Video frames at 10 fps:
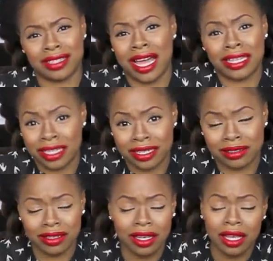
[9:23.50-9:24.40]
I did it.
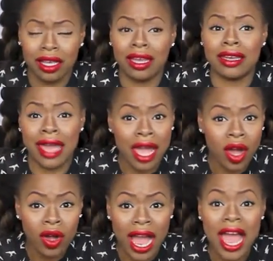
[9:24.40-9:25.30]

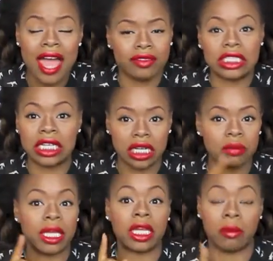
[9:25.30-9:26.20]
Now I have to get
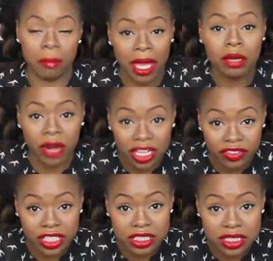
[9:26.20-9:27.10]
up and make
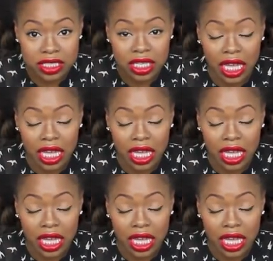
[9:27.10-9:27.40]
breakfast.